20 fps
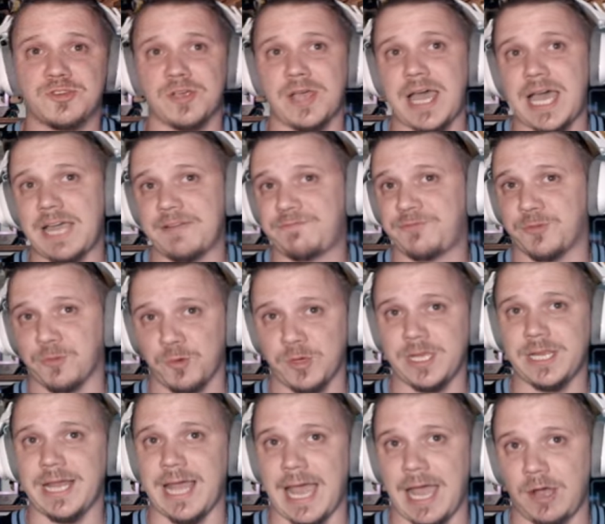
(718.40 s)
drive,
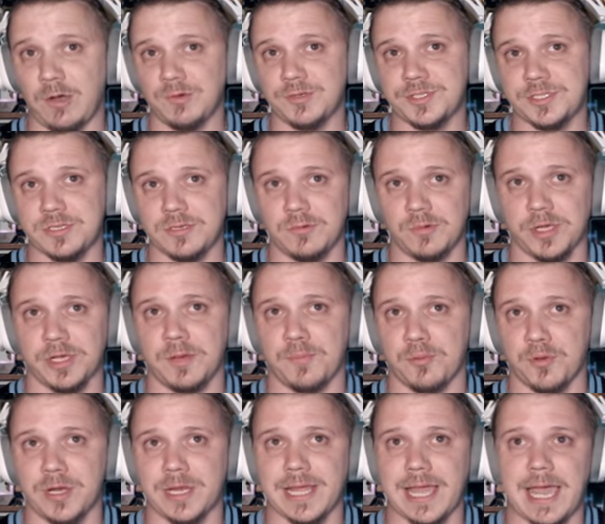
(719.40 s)
3 and out. We're going to
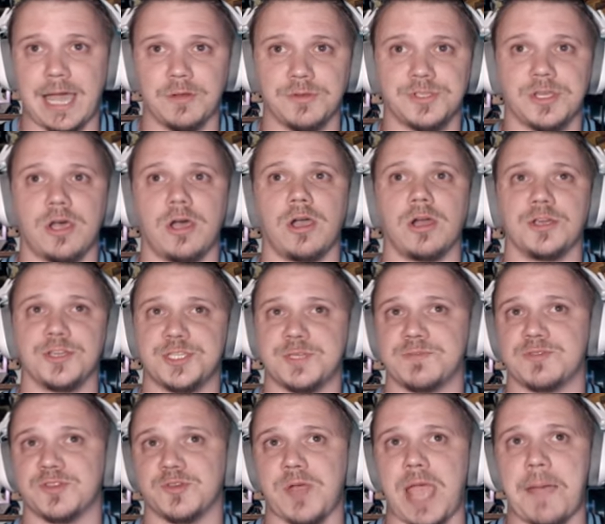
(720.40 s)
bring out our
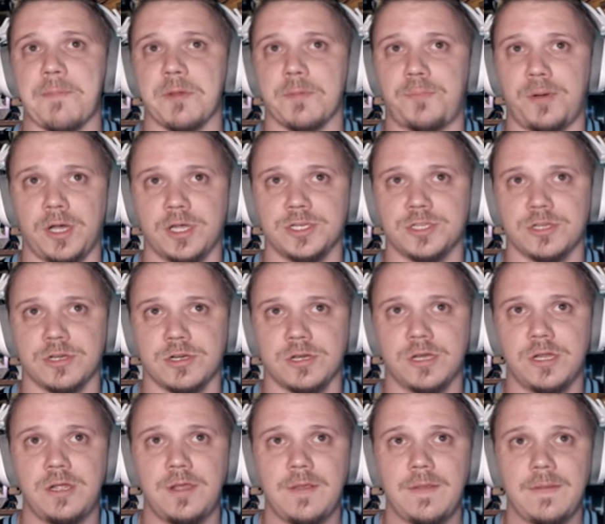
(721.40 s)
subscriber
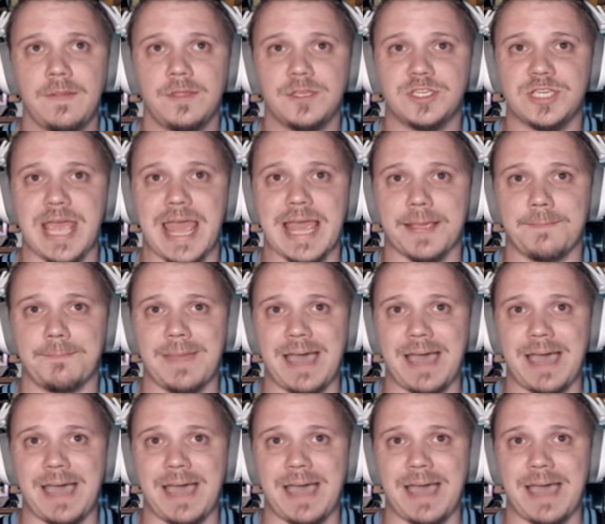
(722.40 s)
punter, Jack